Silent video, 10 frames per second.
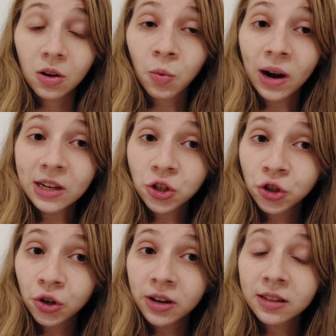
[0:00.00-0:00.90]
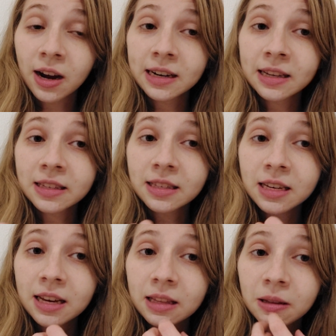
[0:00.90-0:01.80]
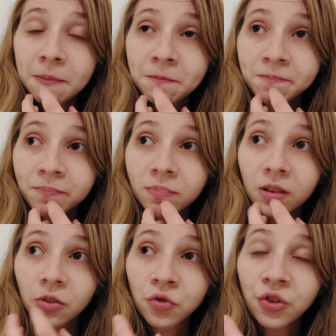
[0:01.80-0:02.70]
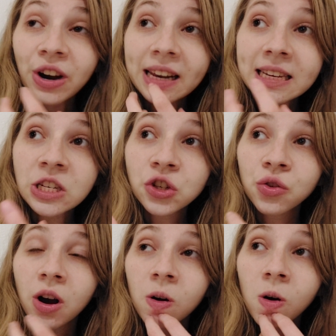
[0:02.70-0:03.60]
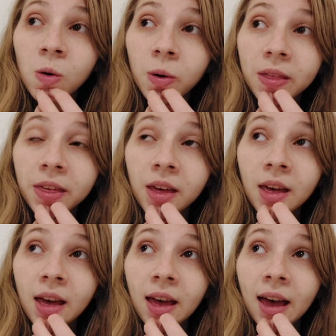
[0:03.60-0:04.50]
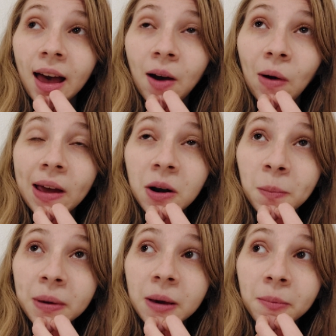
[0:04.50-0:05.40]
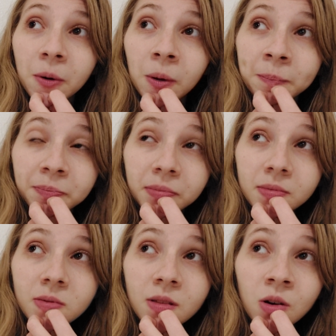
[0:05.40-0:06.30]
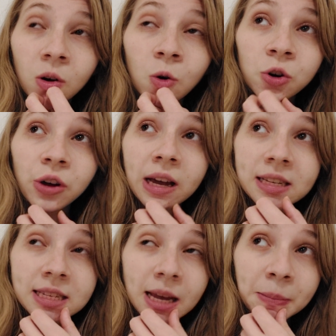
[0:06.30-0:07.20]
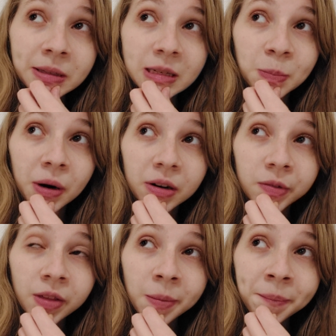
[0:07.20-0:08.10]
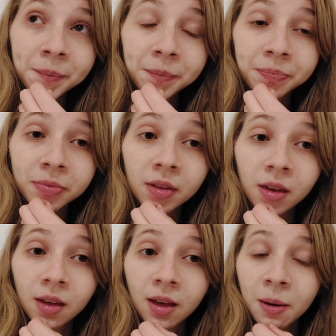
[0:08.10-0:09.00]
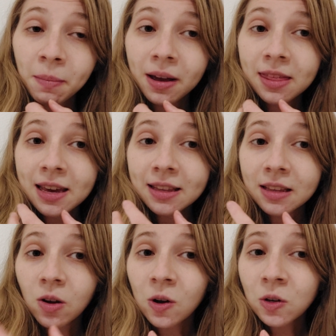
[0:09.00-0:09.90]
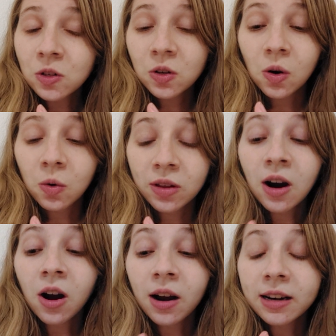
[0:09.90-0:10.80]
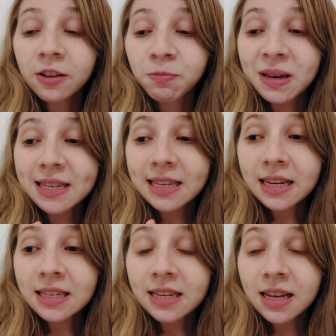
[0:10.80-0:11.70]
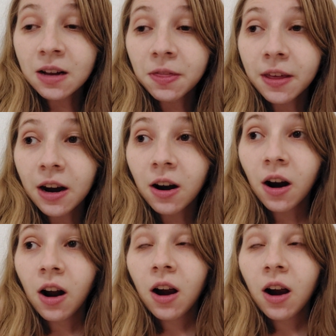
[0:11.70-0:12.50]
quite sure in their identity and really struggle with how other people are going to accept this part of them. But I think that also there are INFP 6s out there